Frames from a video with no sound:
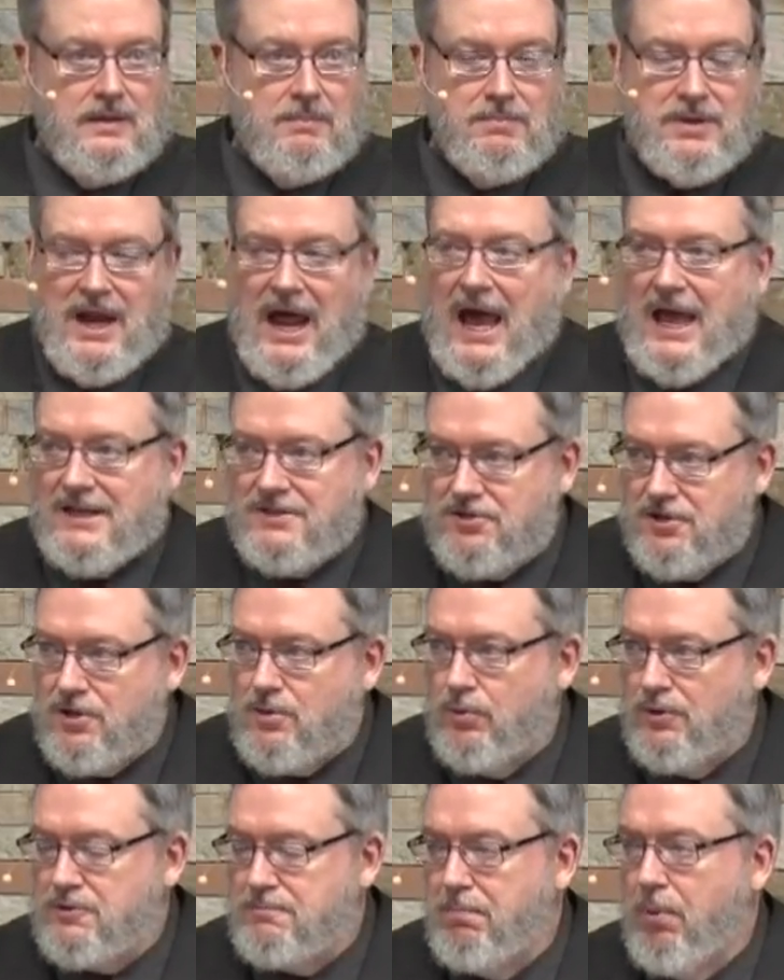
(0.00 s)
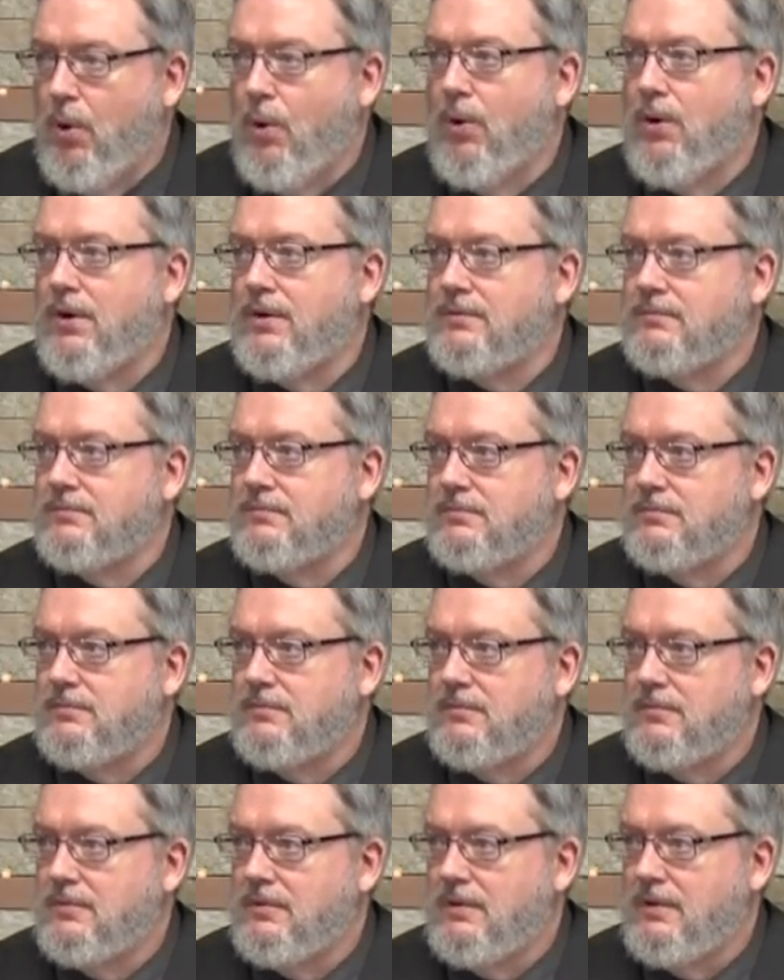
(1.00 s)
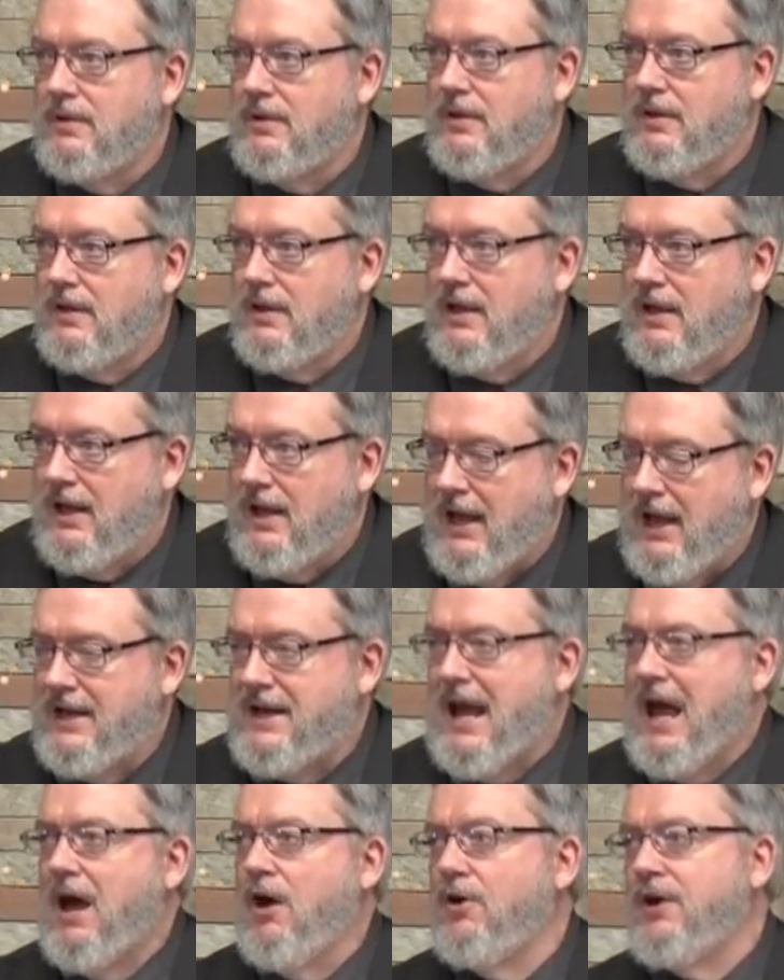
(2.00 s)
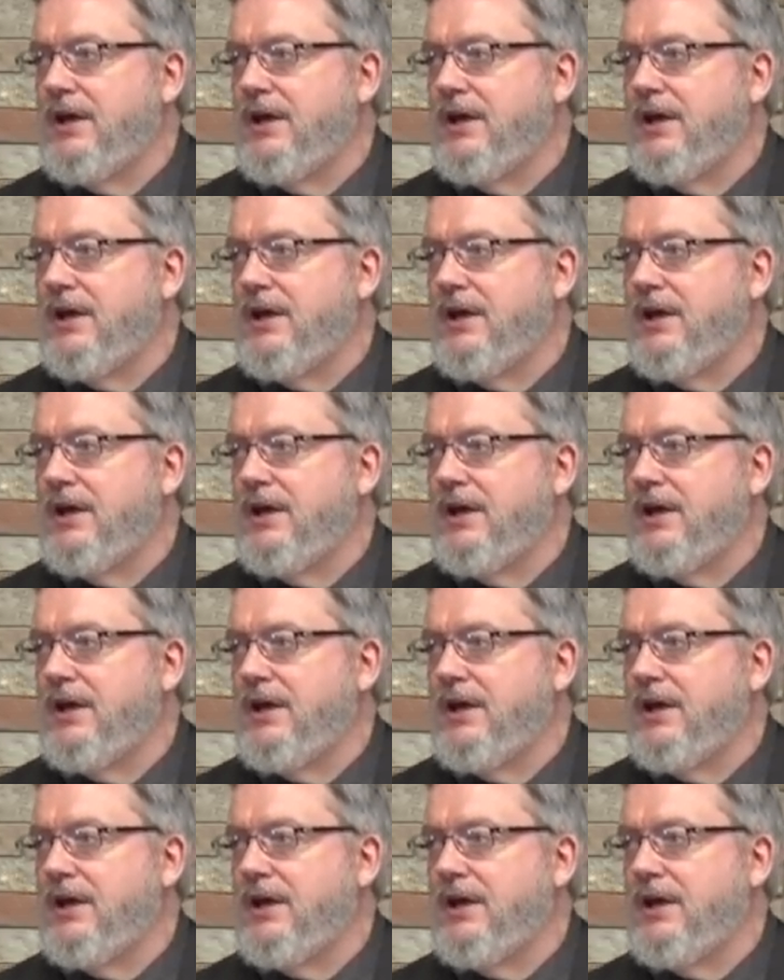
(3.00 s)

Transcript: But Isaac was born, and now